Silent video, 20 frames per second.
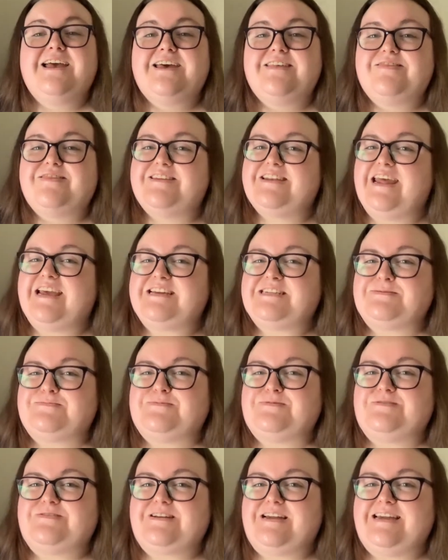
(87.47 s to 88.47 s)
The next
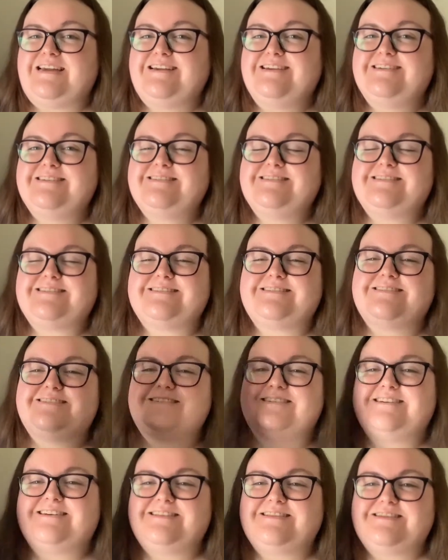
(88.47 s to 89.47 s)
book is
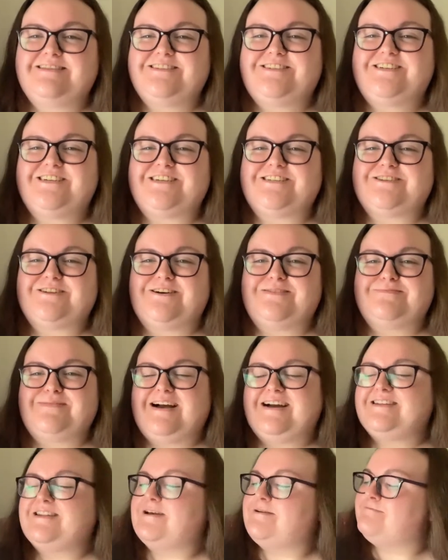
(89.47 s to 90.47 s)
The Jigsaw
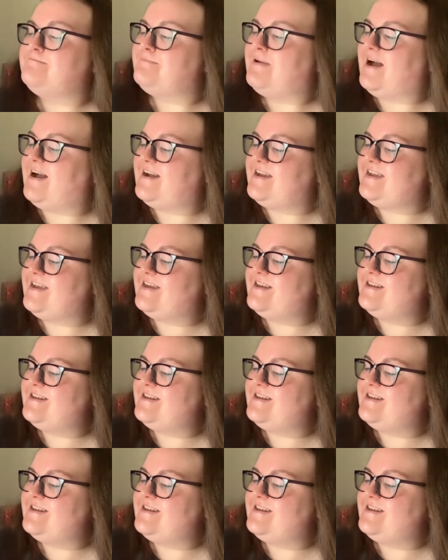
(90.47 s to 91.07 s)
Man by